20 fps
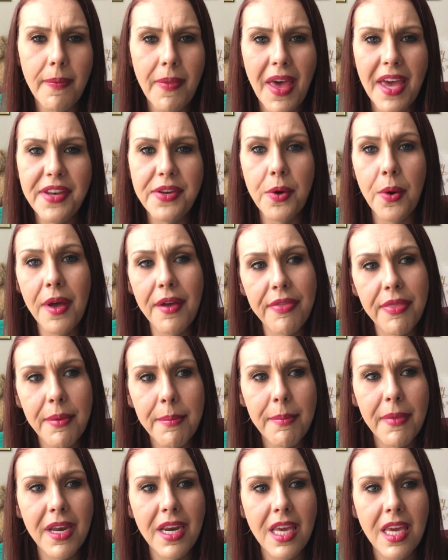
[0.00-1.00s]
I don't have the
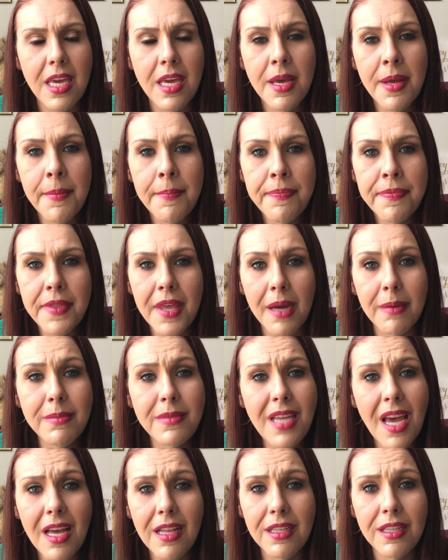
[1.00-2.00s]
money, I'm
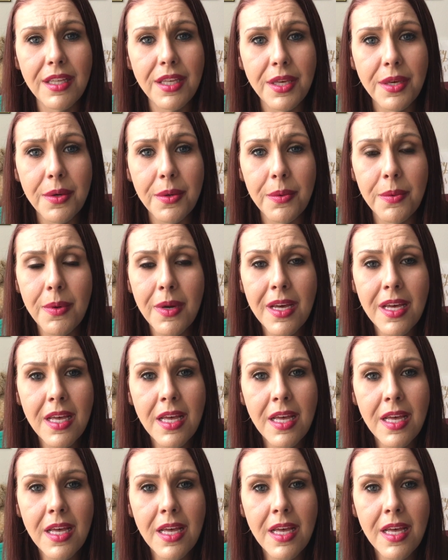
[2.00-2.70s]
telling you,